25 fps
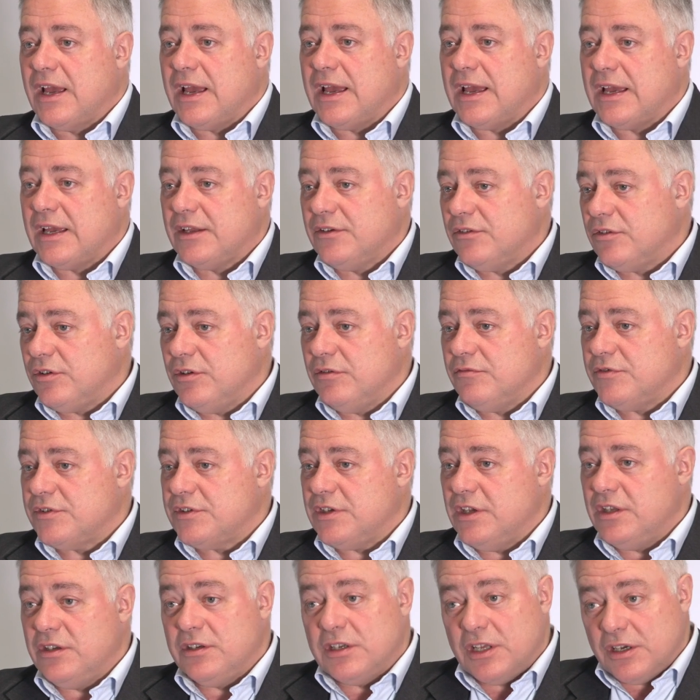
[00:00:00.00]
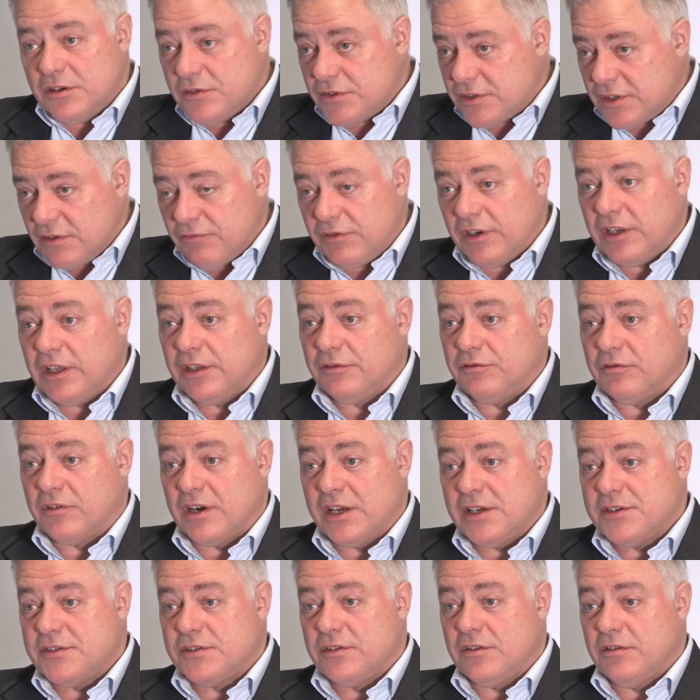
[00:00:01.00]
and you've seen no civil
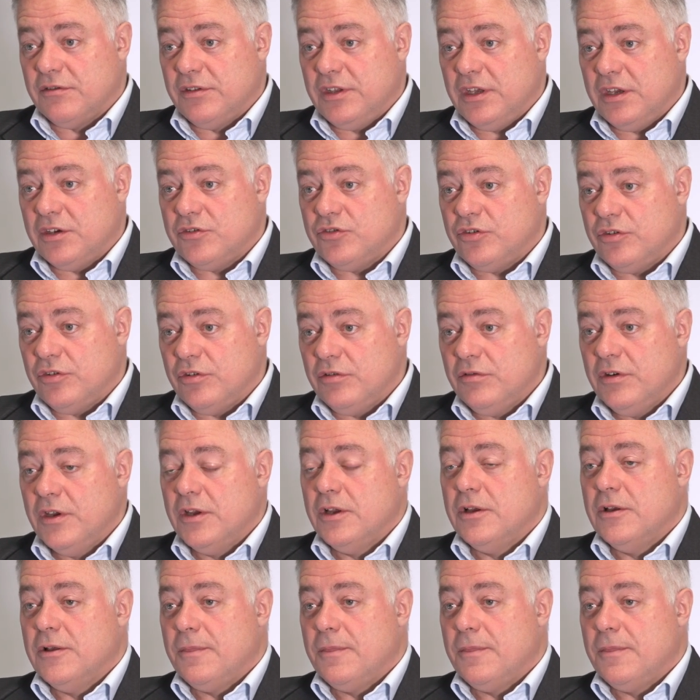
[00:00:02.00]
unrest on the issue.